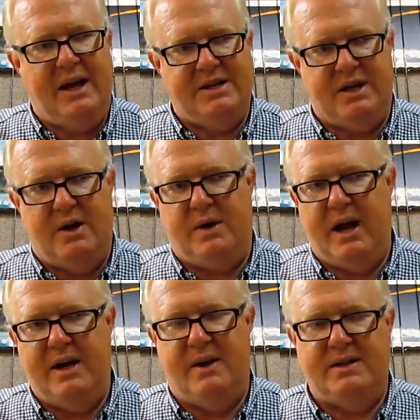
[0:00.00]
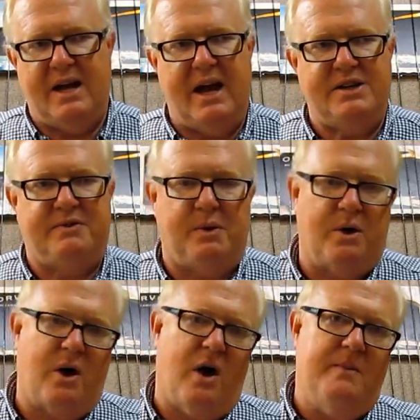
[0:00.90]
Is it okay to attach
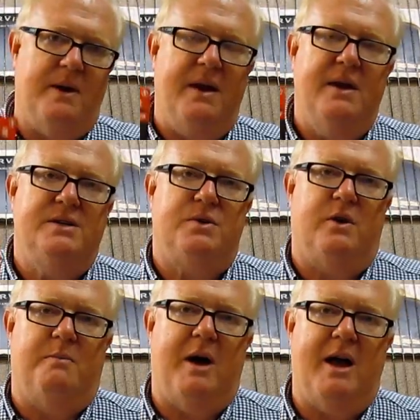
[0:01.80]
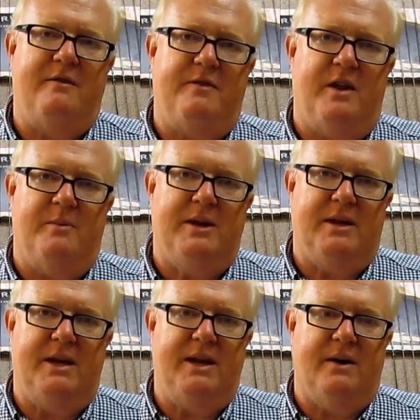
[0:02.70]
fluorocarbon to a
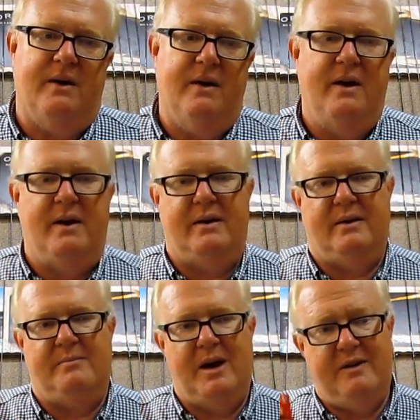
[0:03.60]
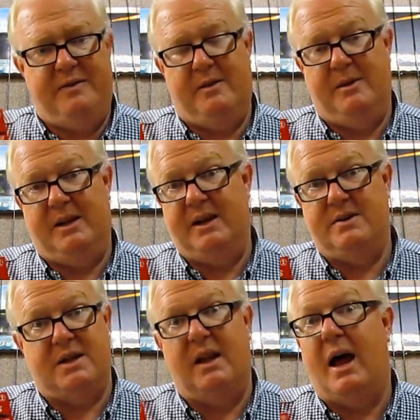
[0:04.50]
monofilament leader? A monofilament leader
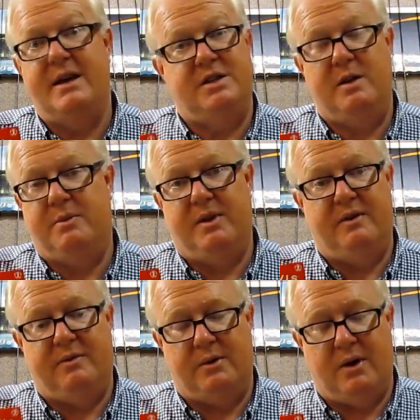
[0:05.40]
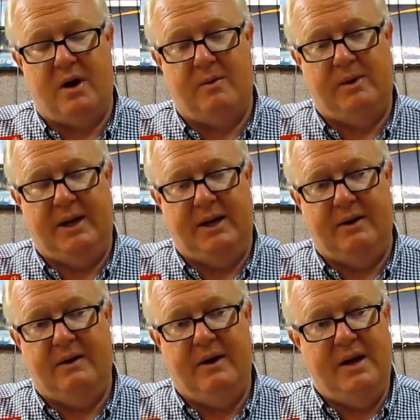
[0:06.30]
is a lot cheaper than a fluorocarbon leader.